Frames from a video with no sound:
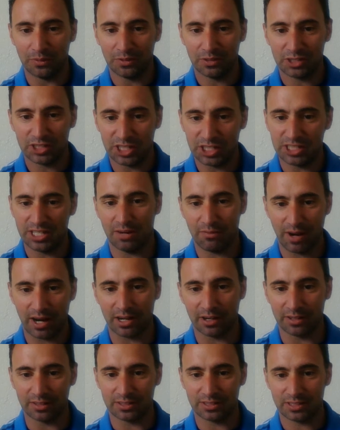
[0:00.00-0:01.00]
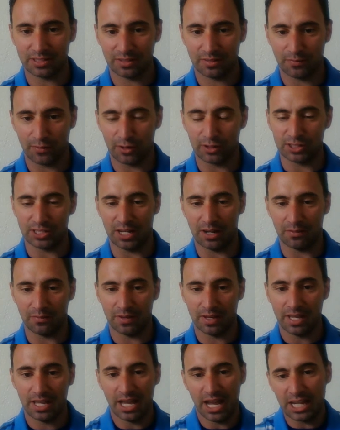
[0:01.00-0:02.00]
She set records for herself,
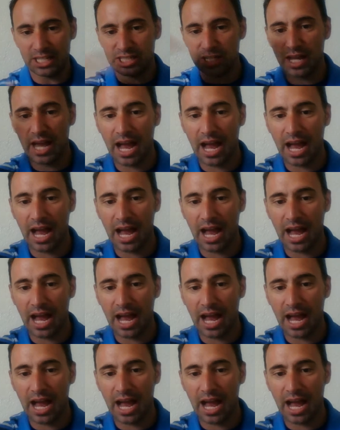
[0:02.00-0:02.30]
and she